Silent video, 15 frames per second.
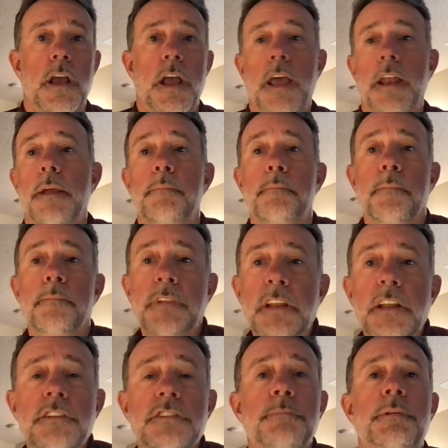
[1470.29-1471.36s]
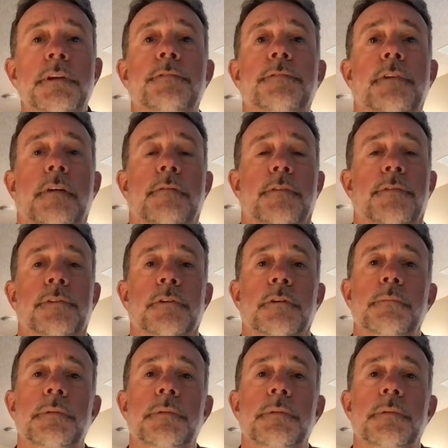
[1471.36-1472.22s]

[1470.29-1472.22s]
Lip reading: And it needs to be forever fluid,